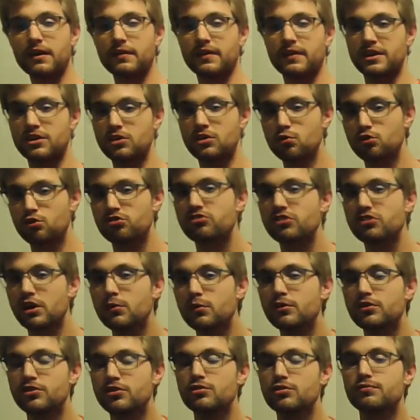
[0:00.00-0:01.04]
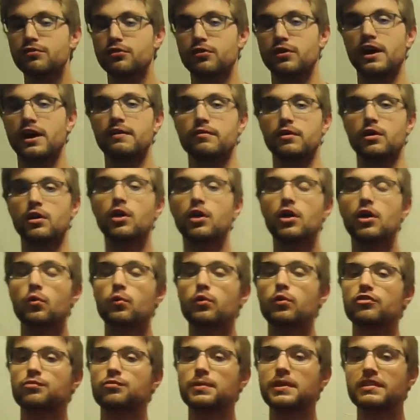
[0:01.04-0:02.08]
Like, you are stuck with you forever,
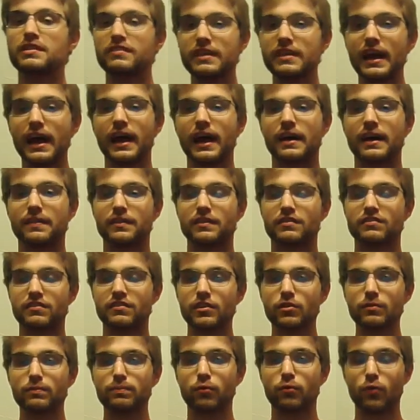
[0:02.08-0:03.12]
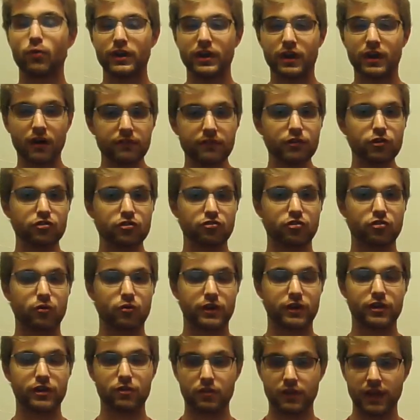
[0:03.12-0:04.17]
which means, yeah, the center point of your
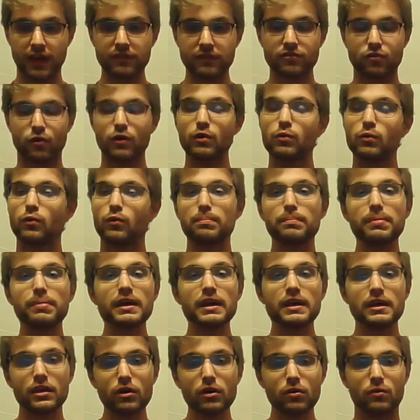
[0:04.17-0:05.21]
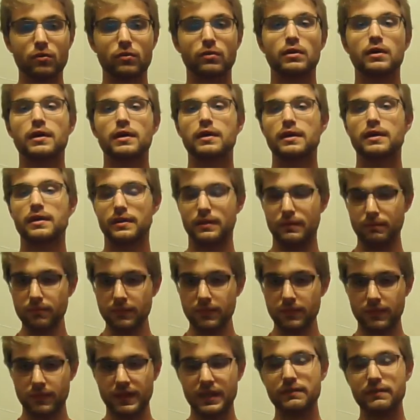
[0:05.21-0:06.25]
story, your life story, would be you.
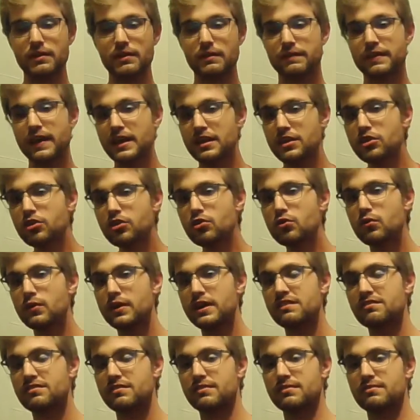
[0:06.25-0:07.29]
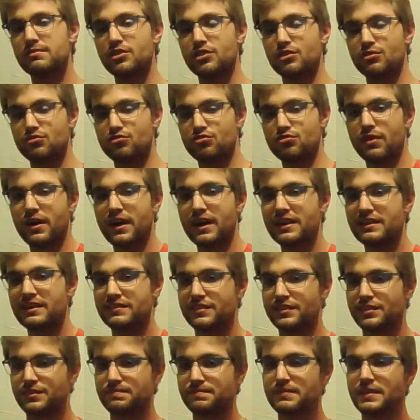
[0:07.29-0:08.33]
Even if that you is, trying
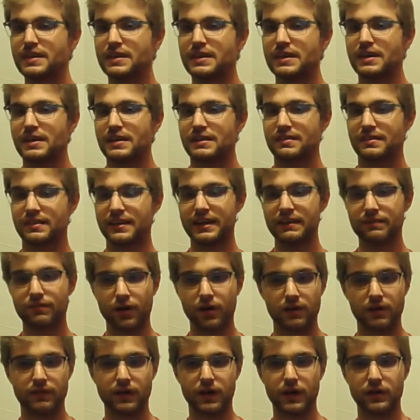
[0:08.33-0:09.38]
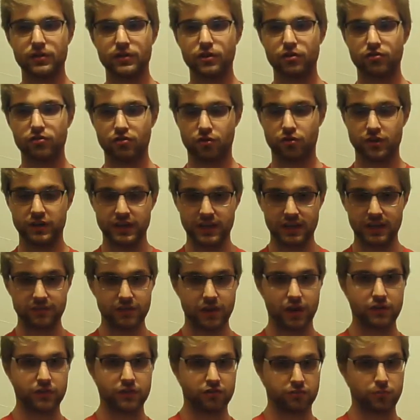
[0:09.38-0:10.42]
to live off others or give
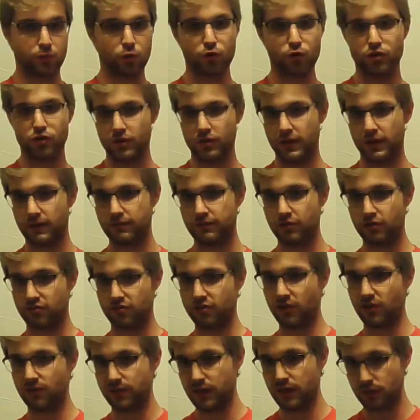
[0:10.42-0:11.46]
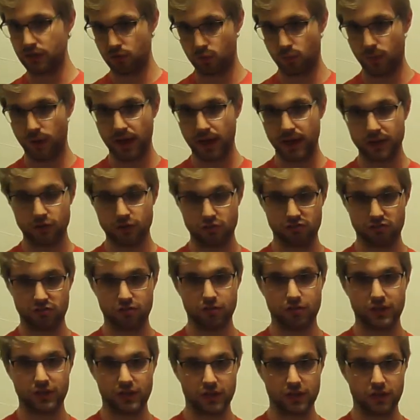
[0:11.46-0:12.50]
to others more than you give to yourself, either way, you're still
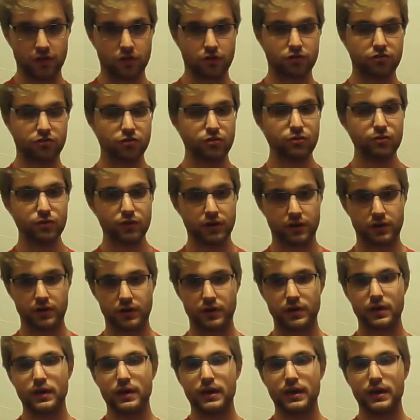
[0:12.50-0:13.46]
thinking you're a do-gooder.